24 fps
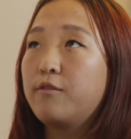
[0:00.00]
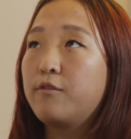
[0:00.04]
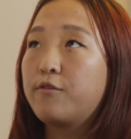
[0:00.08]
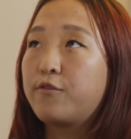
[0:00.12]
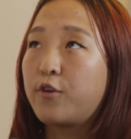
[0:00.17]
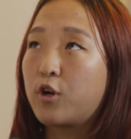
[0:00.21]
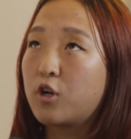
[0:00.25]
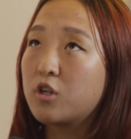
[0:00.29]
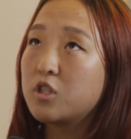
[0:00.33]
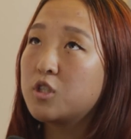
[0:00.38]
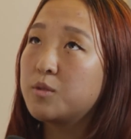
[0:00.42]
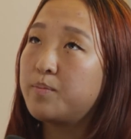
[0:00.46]

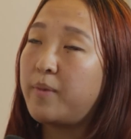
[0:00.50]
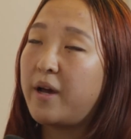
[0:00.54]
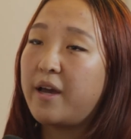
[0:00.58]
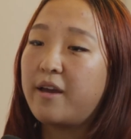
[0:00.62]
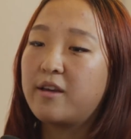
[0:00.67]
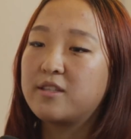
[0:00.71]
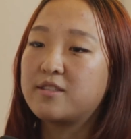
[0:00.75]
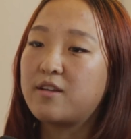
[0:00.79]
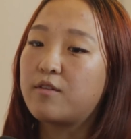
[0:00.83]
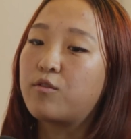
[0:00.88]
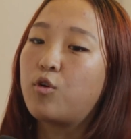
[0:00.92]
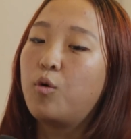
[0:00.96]
first
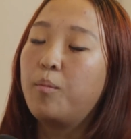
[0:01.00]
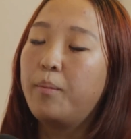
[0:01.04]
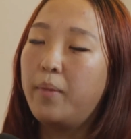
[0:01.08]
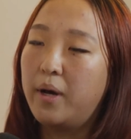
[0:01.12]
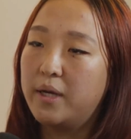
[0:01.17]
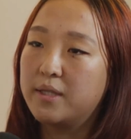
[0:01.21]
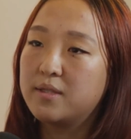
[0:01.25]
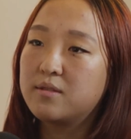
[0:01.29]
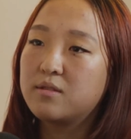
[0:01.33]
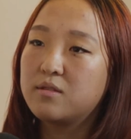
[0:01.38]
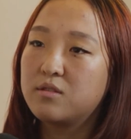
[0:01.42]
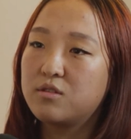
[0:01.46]
by several
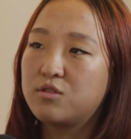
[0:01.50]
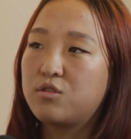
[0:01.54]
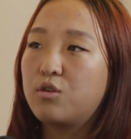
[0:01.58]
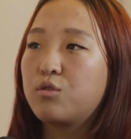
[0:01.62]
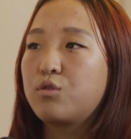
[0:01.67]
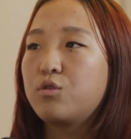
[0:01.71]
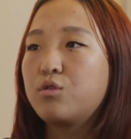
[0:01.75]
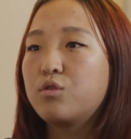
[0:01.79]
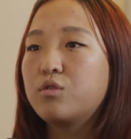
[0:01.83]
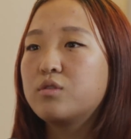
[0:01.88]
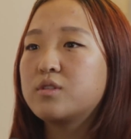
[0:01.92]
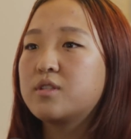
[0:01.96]
months. So
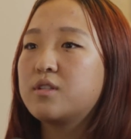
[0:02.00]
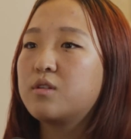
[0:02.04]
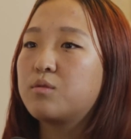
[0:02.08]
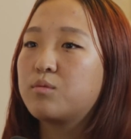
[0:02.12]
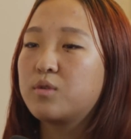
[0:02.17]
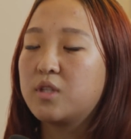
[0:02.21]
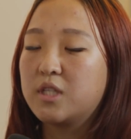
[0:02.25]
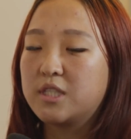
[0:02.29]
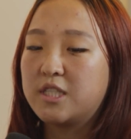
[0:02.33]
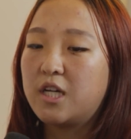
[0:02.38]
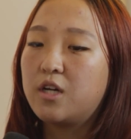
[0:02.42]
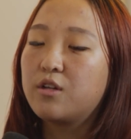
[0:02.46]
Google didn't
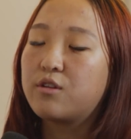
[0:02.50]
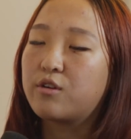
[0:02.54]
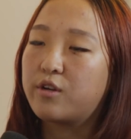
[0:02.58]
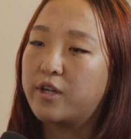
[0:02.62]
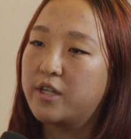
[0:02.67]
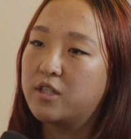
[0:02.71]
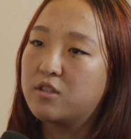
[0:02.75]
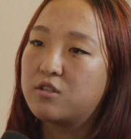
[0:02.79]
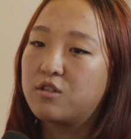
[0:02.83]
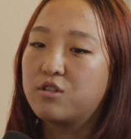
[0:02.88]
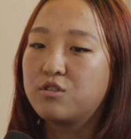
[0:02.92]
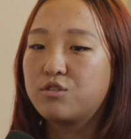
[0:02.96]
really tell their
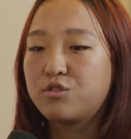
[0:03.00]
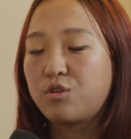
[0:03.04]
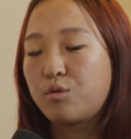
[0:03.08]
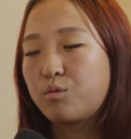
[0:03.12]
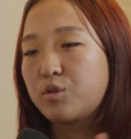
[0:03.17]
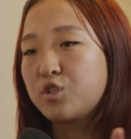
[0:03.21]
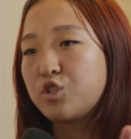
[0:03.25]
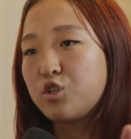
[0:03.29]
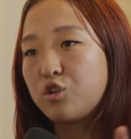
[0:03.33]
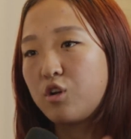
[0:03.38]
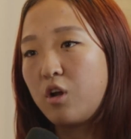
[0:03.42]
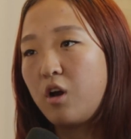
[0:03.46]
interns no
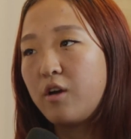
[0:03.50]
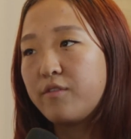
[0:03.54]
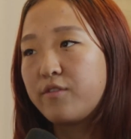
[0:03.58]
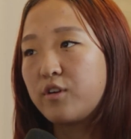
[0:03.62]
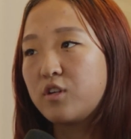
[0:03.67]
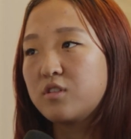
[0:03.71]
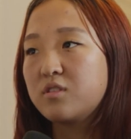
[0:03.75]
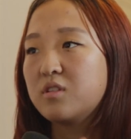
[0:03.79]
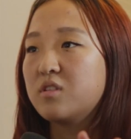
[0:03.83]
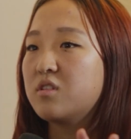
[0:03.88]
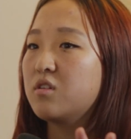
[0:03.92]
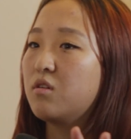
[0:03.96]
return
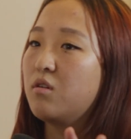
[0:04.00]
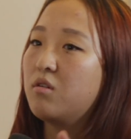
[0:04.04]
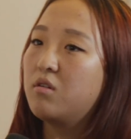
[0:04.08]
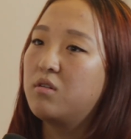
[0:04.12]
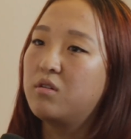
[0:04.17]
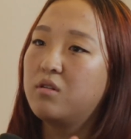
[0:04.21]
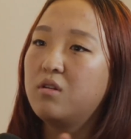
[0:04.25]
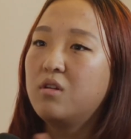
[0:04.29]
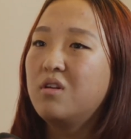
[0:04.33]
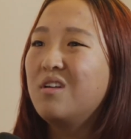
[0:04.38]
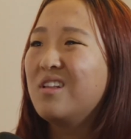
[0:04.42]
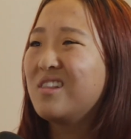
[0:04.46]
offers until
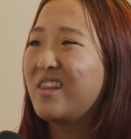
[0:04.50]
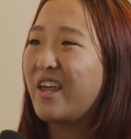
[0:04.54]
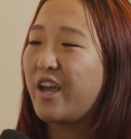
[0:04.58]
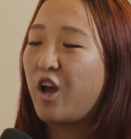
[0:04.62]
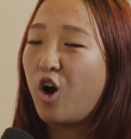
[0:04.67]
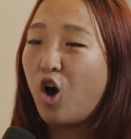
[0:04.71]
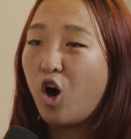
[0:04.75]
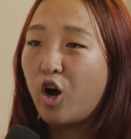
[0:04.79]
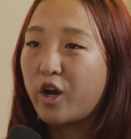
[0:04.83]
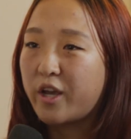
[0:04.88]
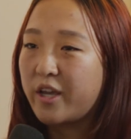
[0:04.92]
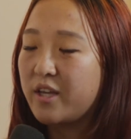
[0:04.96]
late
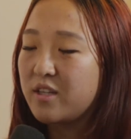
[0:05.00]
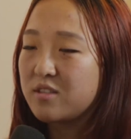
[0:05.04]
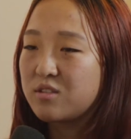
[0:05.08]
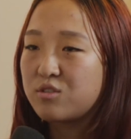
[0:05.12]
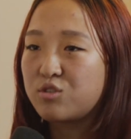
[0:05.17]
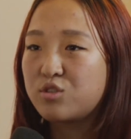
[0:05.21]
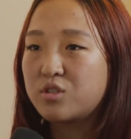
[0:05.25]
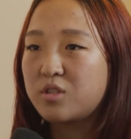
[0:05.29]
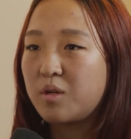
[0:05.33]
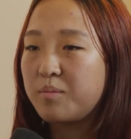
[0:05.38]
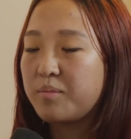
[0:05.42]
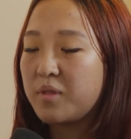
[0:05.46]
August
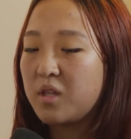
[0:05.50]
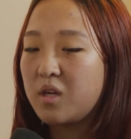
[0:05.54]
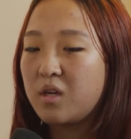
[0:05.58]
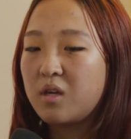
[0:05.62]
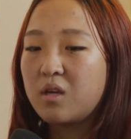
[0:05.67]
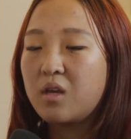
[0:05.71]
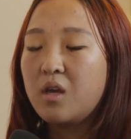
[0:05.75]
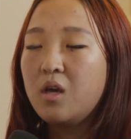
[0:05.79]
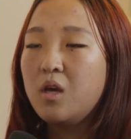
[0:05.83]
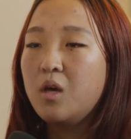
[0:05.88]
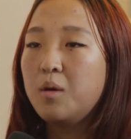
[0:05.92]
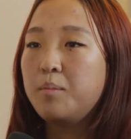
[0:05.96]
or
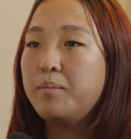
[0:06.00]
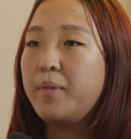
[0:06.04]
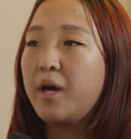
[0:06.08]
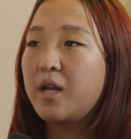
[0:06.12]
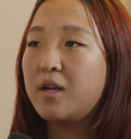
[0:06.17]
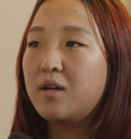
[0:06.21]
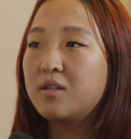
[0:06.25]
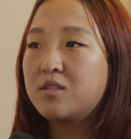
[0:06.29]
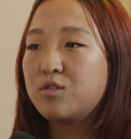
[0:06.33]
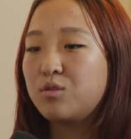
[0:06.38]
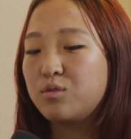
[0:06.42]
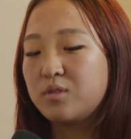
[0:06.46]
something.
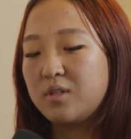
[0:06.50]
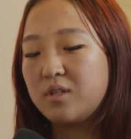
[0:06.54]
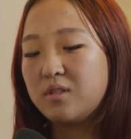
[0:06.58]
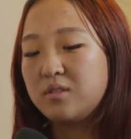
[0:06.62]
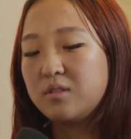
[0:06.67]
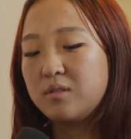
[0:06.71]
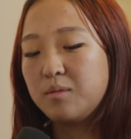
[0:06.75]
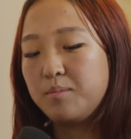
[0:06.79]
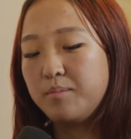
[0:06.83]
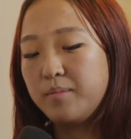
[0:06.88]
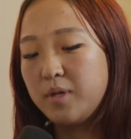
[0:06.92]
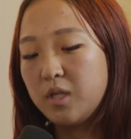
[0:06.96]
Meta told
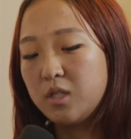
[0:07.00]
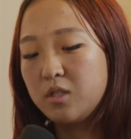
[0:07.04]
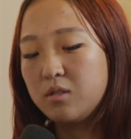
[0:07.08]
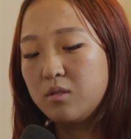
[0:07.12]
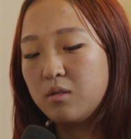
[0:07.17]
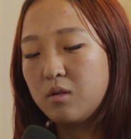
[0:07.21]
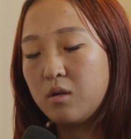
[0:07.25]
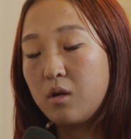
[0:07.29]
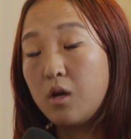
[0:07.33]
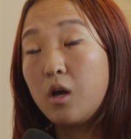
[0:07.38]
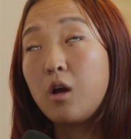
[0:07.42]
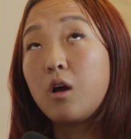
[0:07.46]
us mid
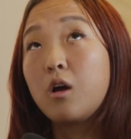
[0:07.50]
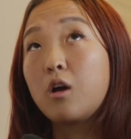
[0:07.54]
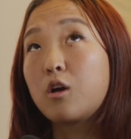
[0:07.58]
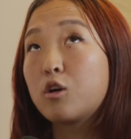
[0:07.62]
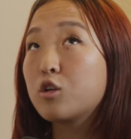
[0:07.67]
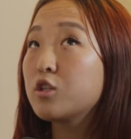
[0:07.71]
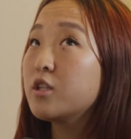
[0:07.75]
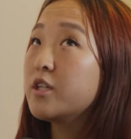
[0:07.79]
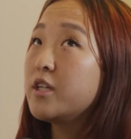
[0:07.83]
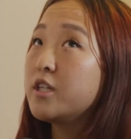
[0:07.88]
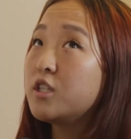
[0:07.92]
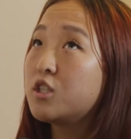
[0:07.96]
uh,
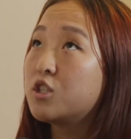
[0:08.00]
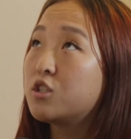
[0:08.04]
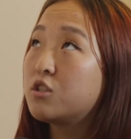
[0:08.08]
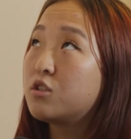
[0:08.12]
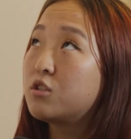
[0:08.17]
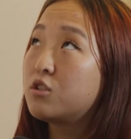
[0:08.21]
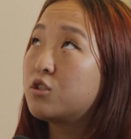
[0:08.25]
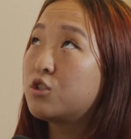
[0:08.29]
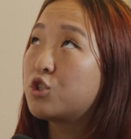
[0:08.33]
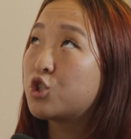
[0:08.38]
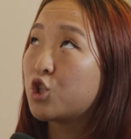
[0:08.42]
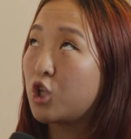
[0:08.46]
early
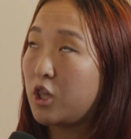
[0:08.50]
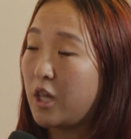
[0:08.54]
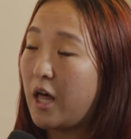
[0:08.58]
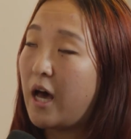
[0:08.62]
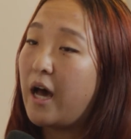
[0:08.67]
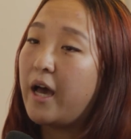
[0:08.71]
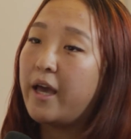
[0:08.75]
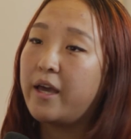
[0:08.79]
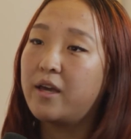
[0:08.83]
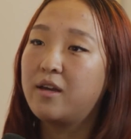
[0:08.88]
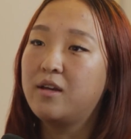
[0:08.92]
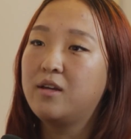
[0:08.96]

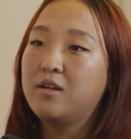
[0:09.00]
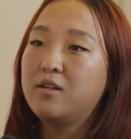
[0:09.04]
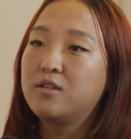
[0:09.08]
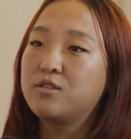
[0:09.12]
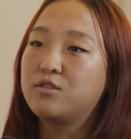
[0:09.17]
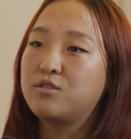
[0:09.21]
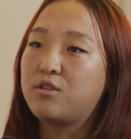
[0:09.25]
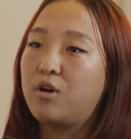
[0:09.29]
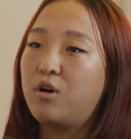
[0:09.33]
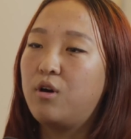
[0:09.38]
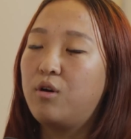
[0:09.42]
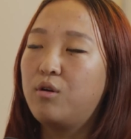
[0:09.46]
July.
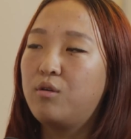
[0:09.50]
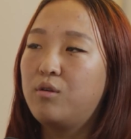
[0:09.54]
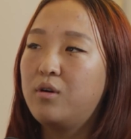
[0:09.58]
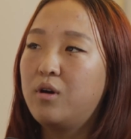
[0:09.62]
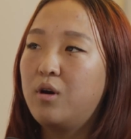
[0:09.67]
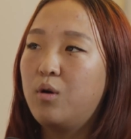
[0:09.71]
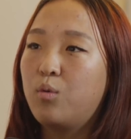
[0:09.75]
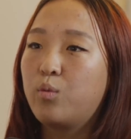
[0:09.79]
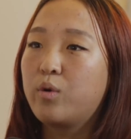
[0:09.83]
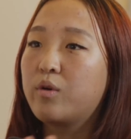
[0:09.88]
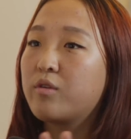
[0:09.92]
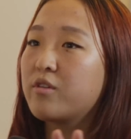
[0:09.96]
So
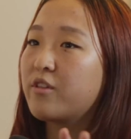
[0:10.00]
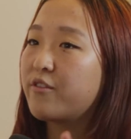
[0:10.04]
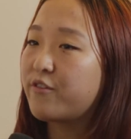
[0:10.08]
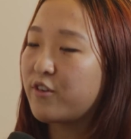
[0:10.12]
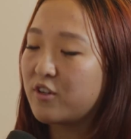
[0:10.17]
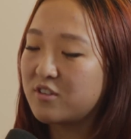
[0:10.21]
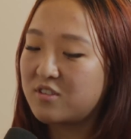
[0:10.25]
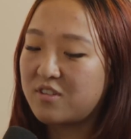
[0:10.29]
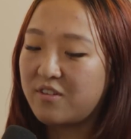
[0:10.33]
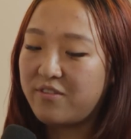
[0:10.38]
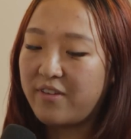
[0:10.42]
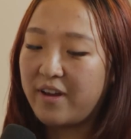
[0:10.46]
we were the
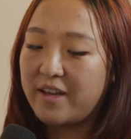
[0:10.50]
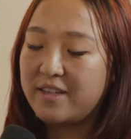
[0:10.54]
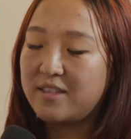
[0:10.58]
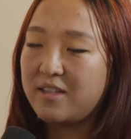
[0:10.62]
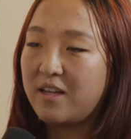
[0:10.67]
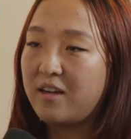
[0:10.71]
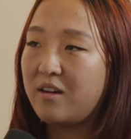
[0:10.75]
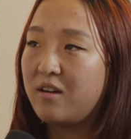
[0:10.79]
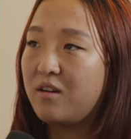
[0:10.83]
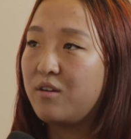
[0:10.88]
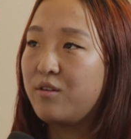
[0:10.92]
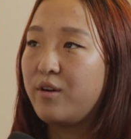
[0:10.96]
first to find
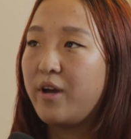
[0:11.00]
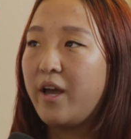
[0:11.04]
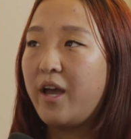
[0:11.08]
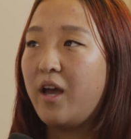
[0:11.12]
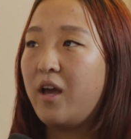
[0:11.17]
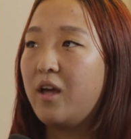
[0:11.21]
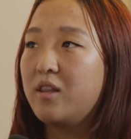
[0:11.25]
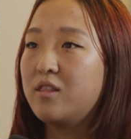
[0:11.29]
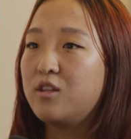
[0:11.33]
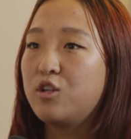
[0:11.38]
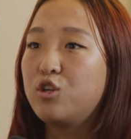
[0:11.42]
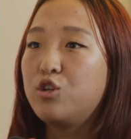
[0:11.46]
out,
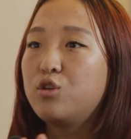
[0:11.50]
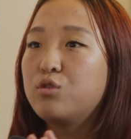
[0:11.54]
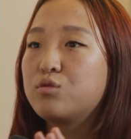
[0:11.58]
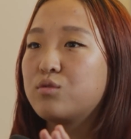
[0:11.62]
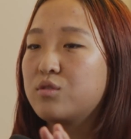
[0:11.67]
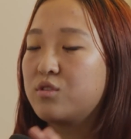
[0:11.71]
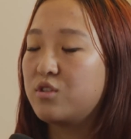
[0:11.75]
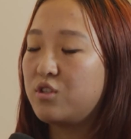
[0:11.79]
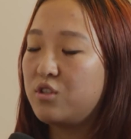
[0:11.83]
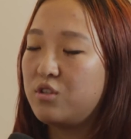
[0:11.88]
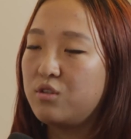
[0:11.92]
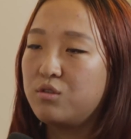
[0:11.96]
and the news
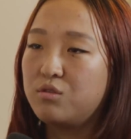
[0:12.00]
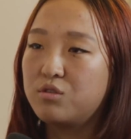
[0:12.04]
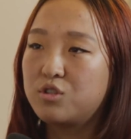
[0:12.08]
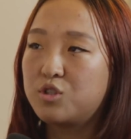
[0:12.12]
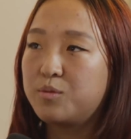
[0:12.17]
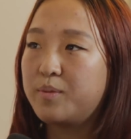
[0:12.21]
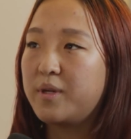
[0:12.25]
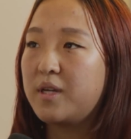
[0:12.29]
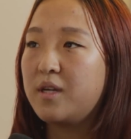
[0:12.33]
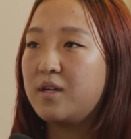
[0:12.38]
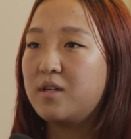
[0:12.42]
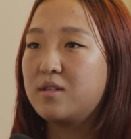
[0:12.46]
was
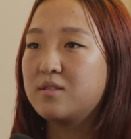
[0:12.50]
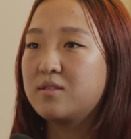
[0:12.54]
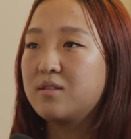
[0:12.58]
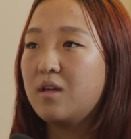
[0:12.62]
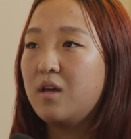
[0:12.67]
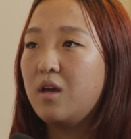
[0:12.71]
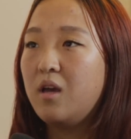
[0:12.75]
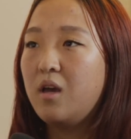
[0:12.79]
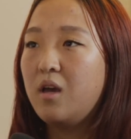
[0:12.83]
huge because